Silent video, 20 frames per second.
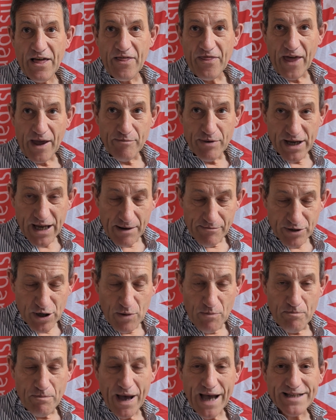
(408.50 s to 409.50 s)
they become
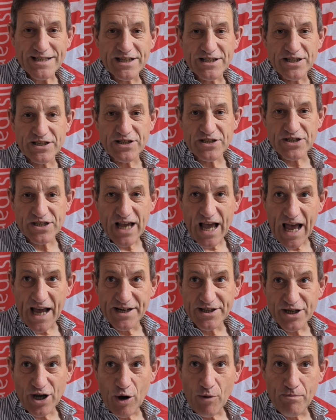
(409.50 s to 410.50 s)
competitors
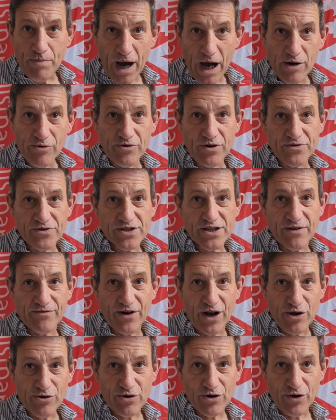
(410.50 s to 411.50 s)
and opponents of
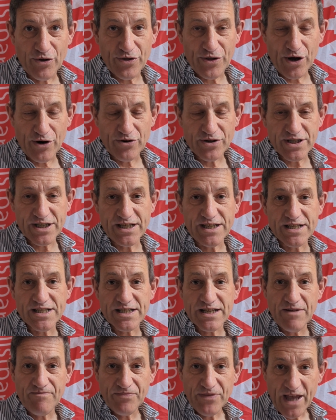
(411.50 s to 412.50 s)
local
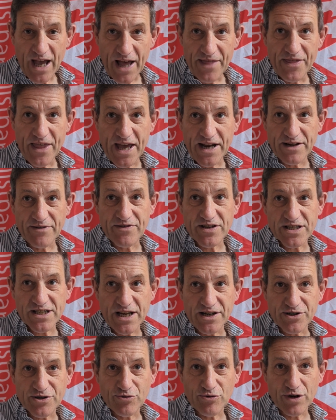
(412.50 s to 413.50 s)
authorities and then of the
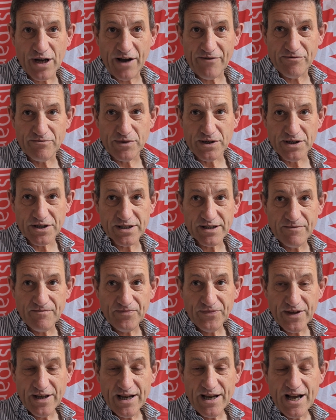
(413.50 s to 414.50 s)
central government.
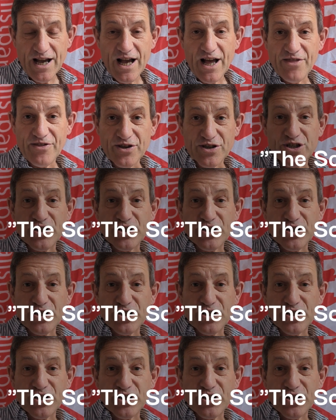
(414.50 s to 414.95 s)
The